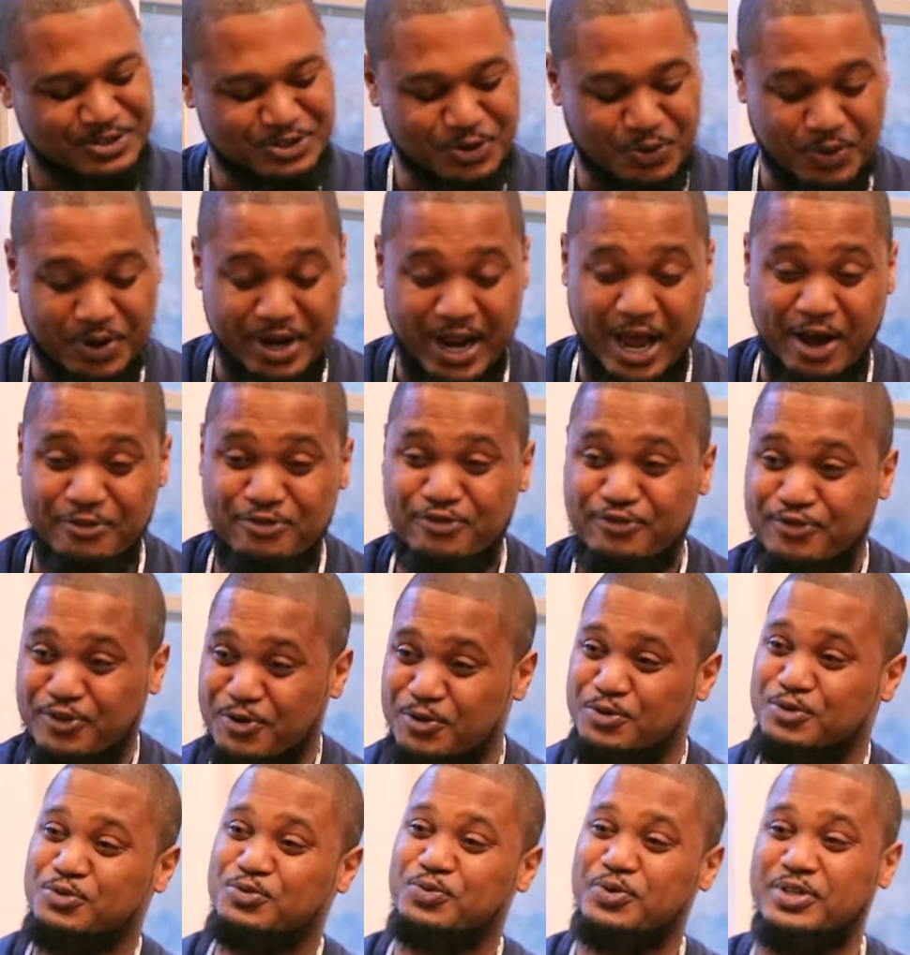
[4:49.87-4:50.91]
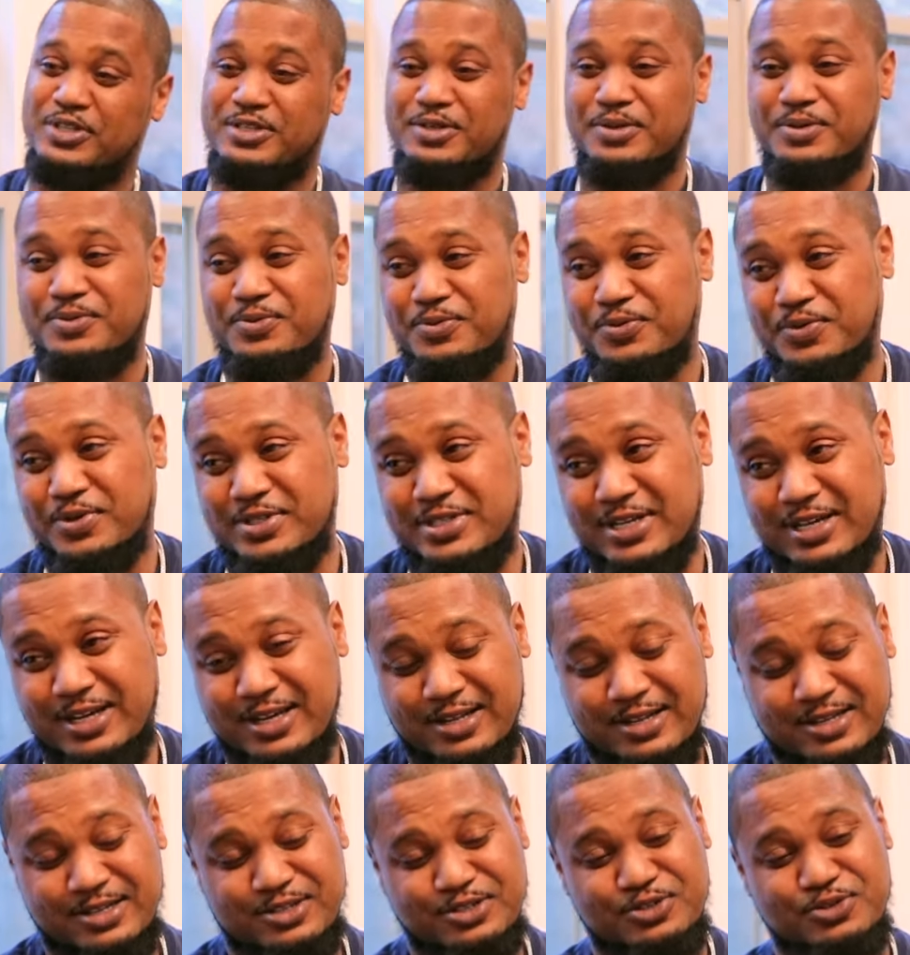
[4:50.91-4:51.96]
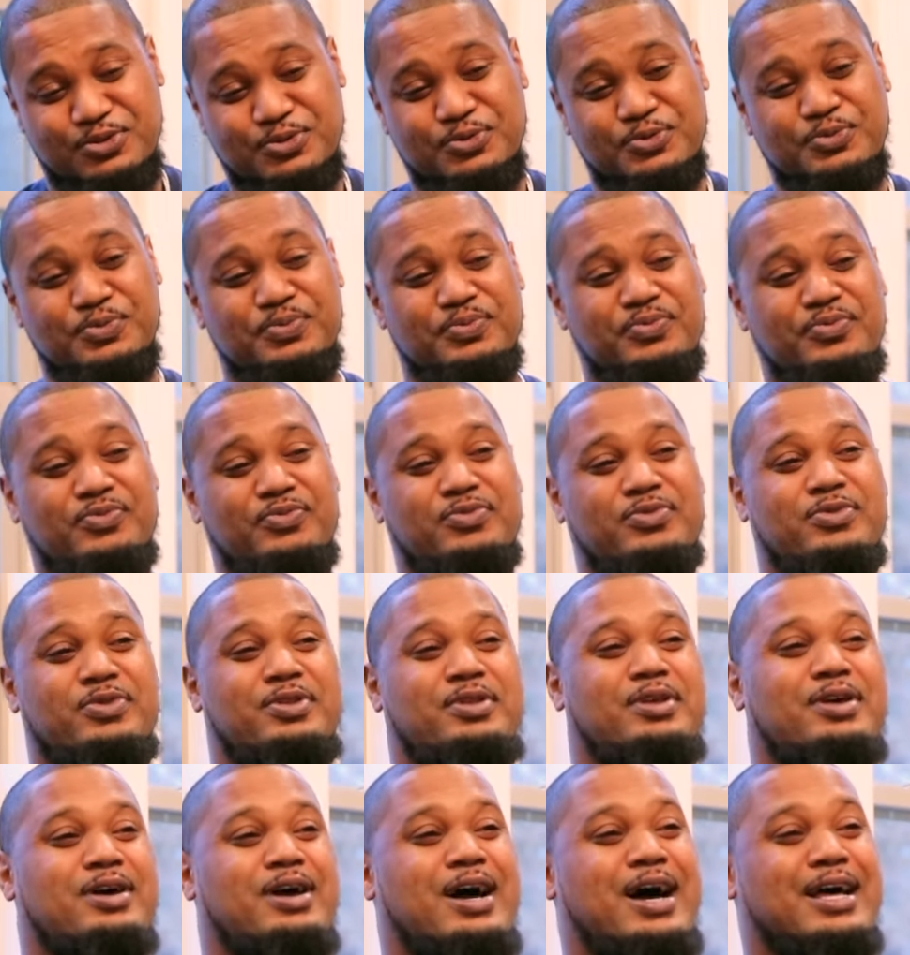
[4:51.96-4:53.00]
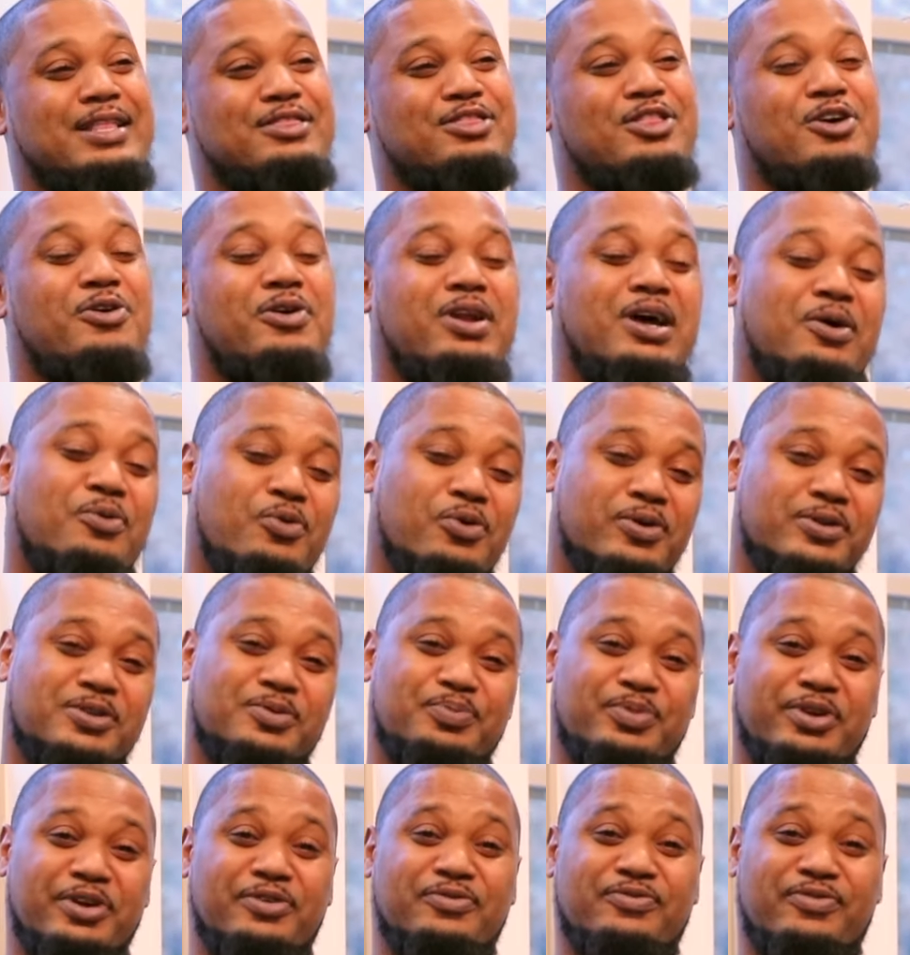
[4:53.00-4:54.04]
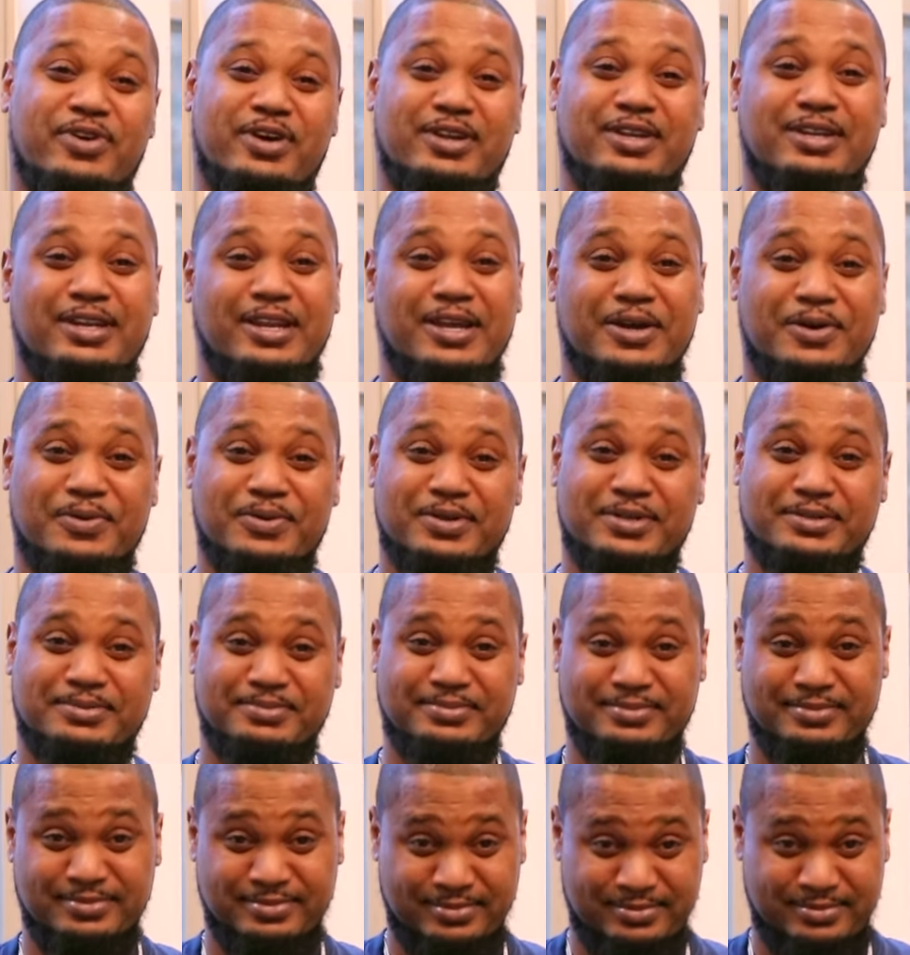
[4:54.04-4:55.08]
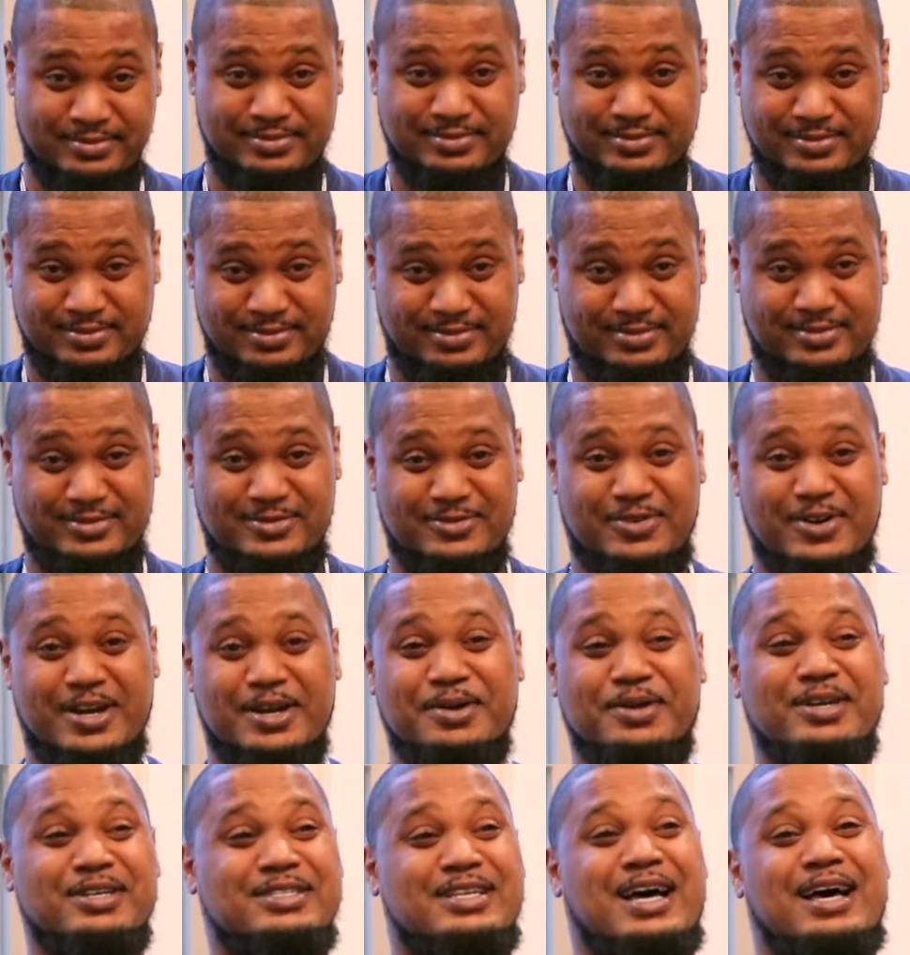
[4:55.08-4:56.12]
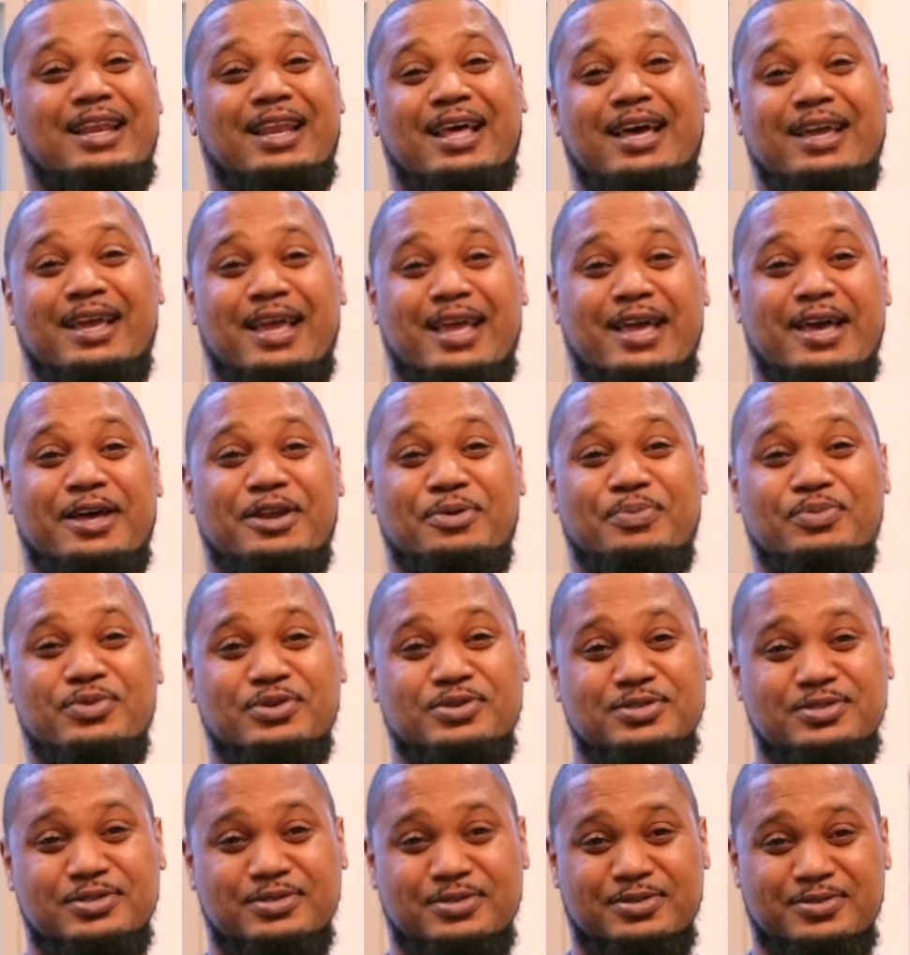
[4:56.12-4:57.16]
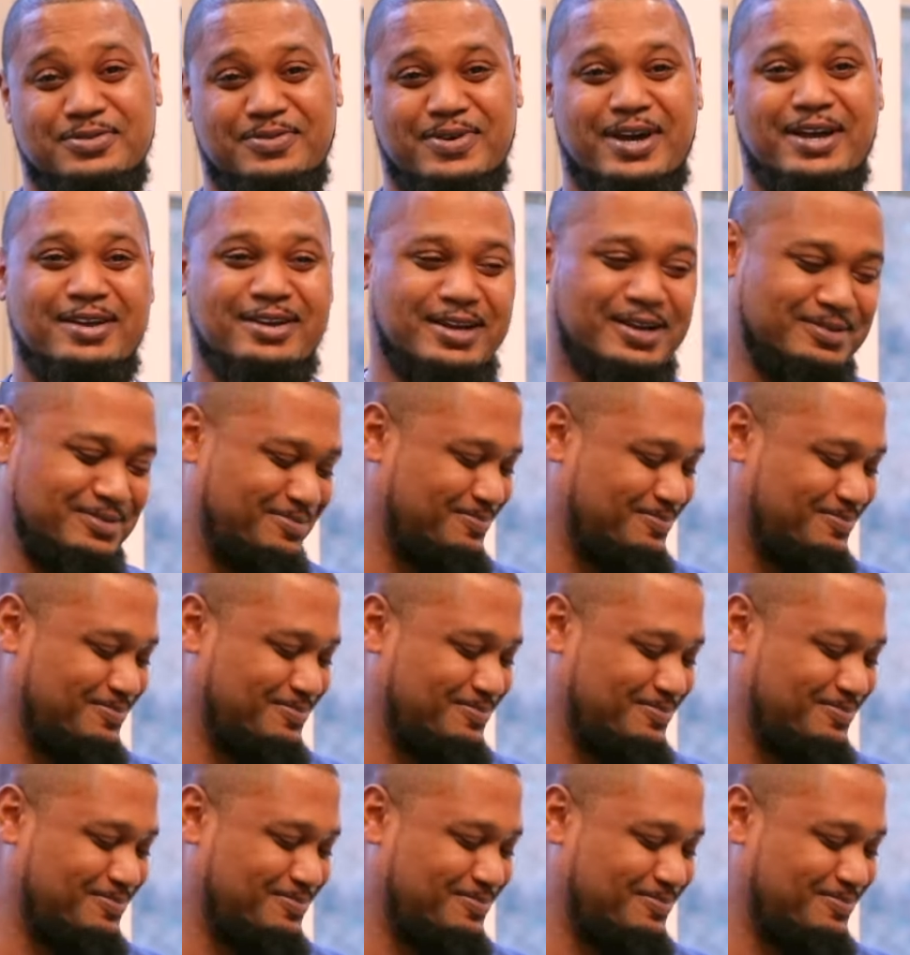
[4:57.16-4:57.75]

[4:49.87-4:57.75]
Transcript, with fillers: so when I first went to went to LSU, I thought I wanted to be a veterinarian, right? Because I like animals, oh, I... right?